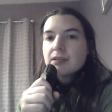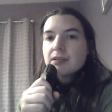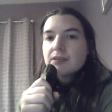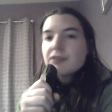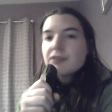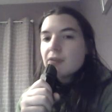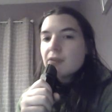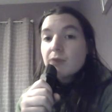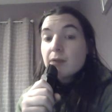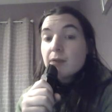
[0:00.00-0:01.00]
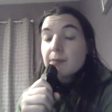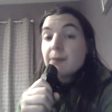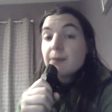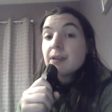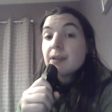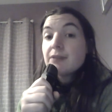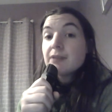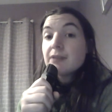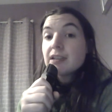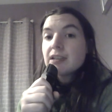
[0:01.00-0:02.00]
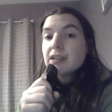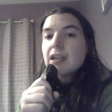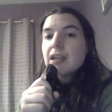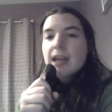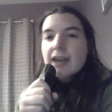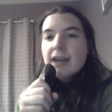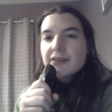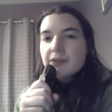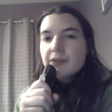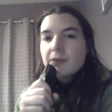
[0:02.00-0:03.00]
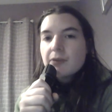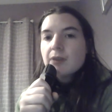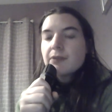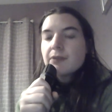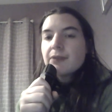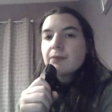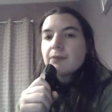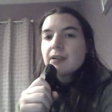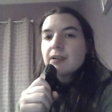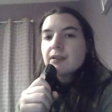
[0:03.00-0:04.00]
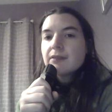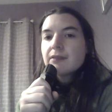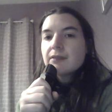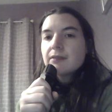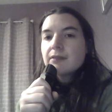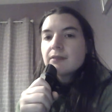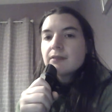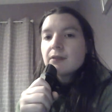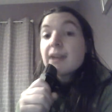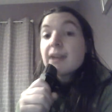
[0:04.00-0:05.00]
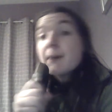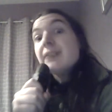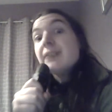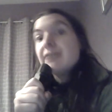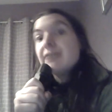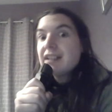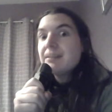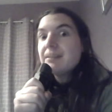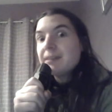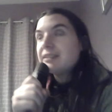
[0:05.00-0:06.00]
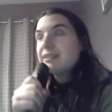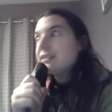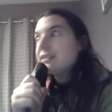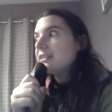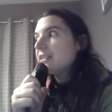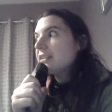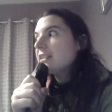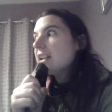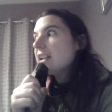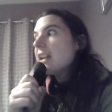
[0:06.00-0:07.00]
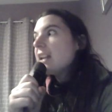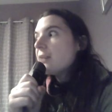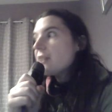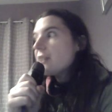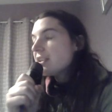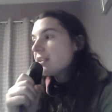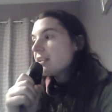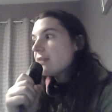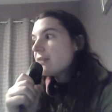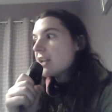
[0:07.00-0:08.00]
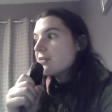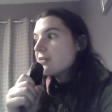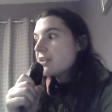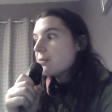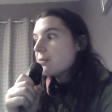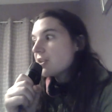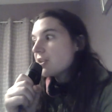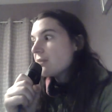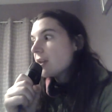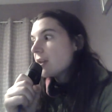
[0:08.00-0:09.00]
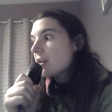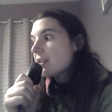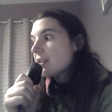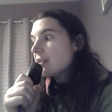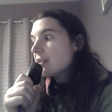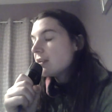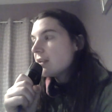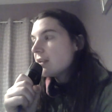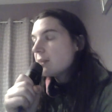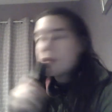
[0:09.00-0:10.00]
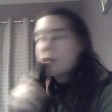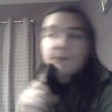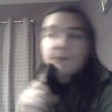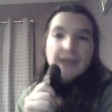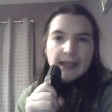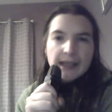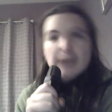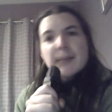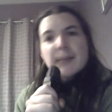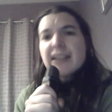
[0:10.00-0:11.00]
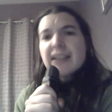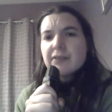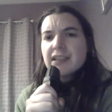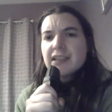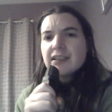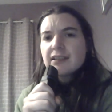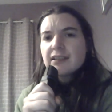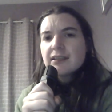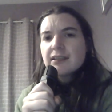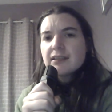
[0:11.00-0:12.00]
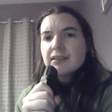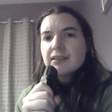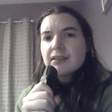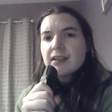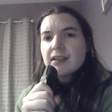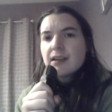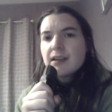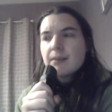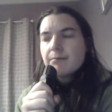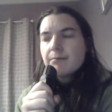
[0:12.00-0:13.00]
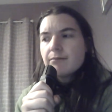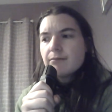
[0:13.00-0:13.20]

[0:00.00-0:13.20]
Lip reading: There's nothing wrong with people that are doing it. And there's nothing wrong with workers. Okay, part of it is because it feeds the financial system, which is flawed, unequal. But anyway, I'm